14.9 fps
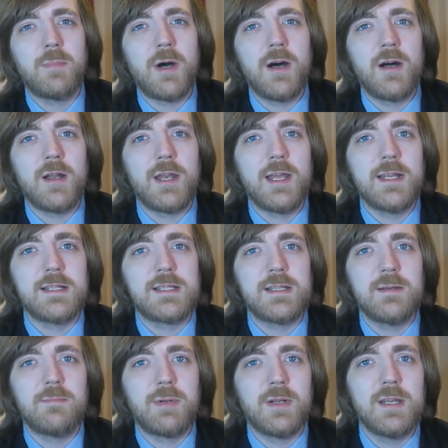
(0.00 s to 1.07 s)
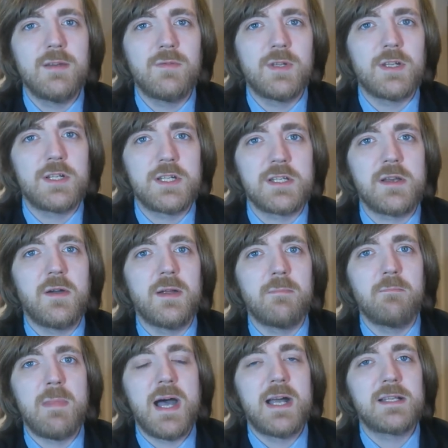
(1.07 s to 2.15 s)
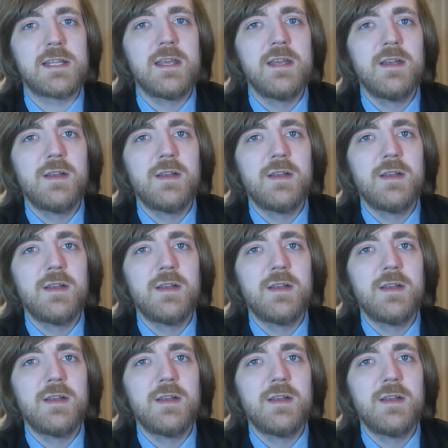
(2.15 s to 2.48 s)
partner into believing that she's going mad